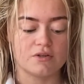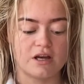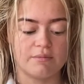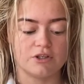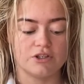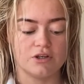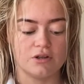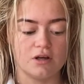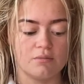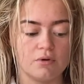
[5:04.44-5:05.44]
damage to
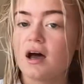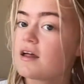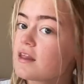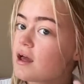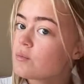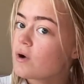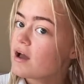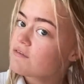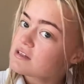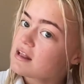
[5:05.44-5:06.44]
them, and then
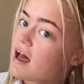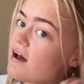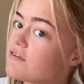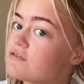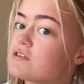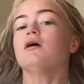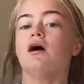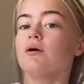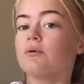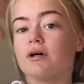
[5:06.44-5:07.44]
whatever's left
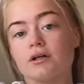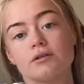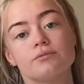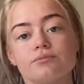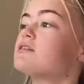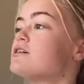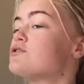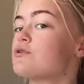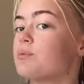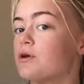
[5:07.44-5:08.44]
I will
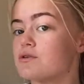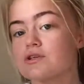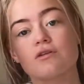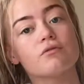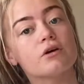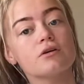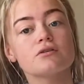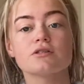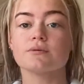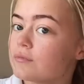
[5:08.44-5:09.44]
distribute to the roots.